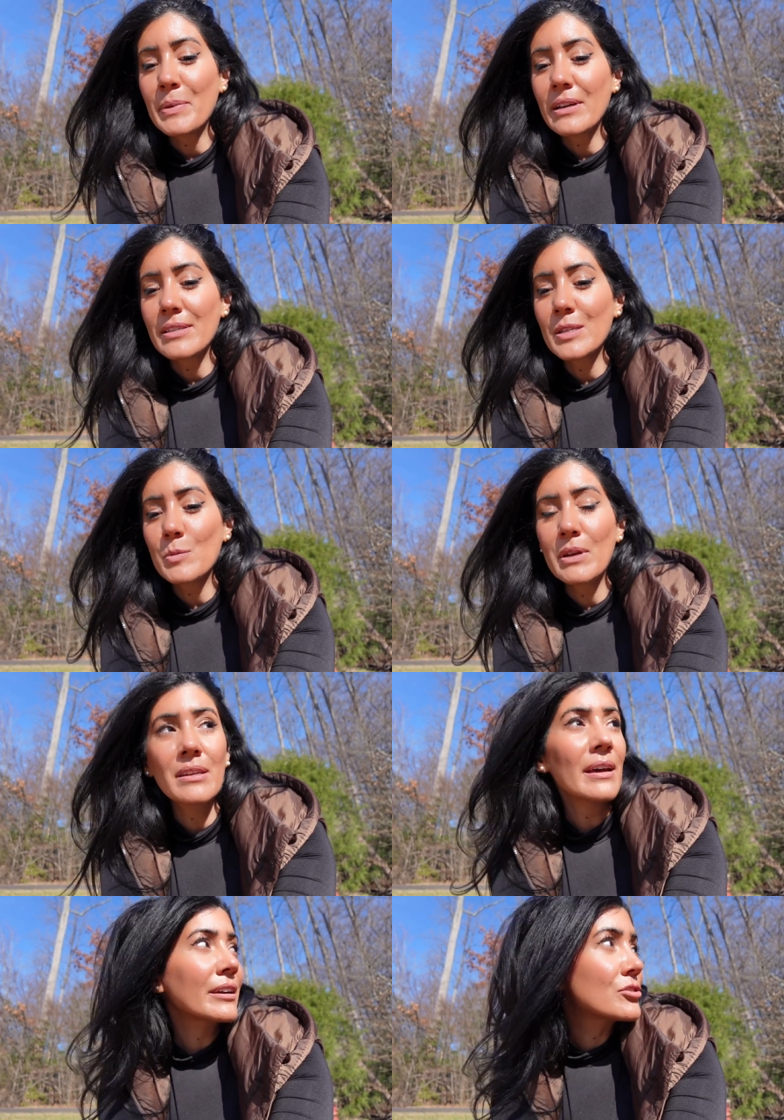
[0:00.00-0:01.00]
because it's been
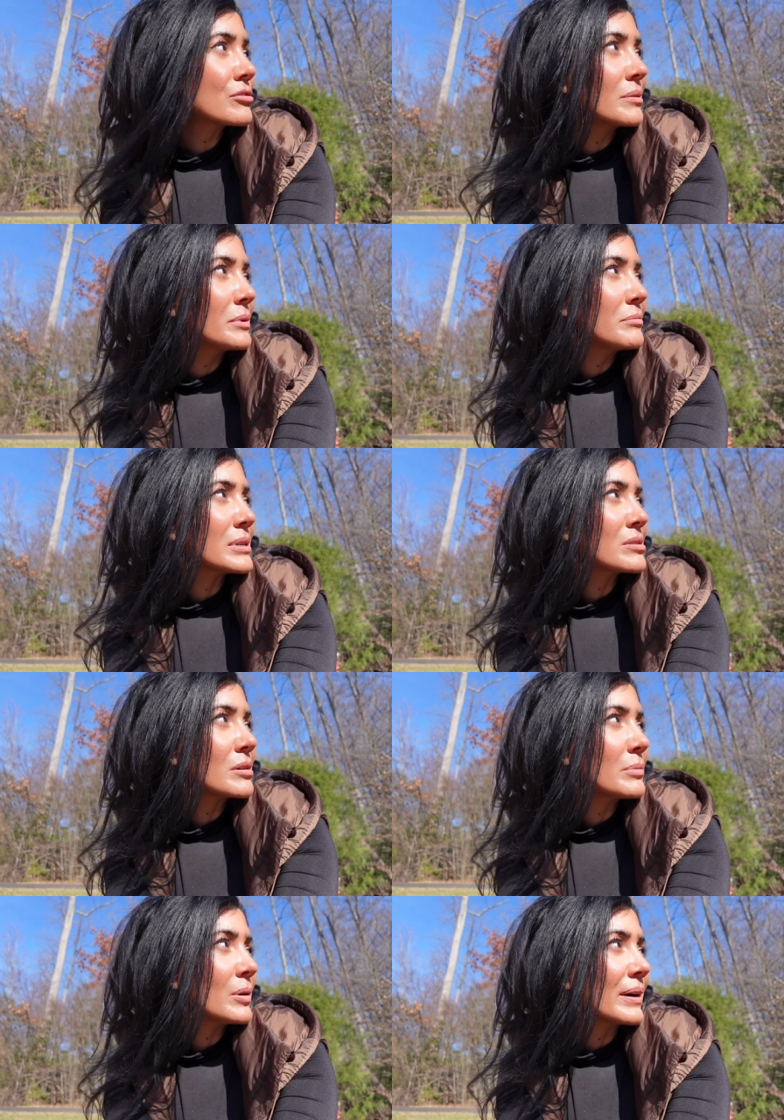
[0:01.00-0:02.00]
extremely
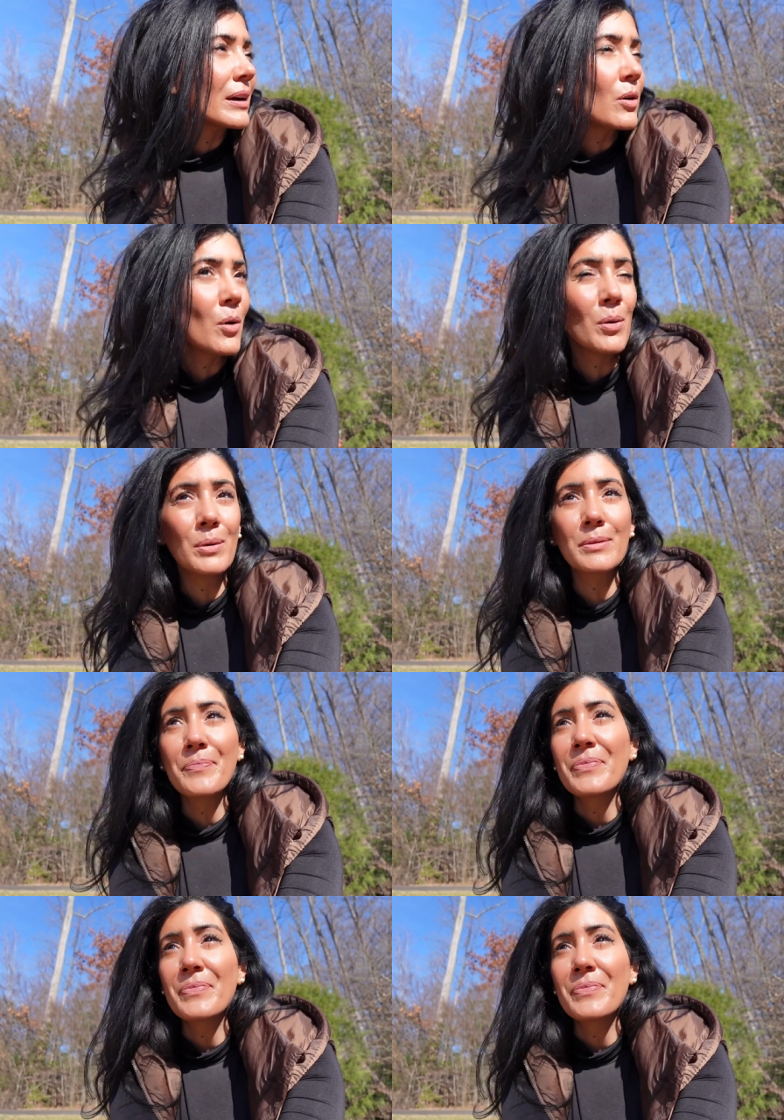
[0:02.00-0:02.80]
miserable and cold,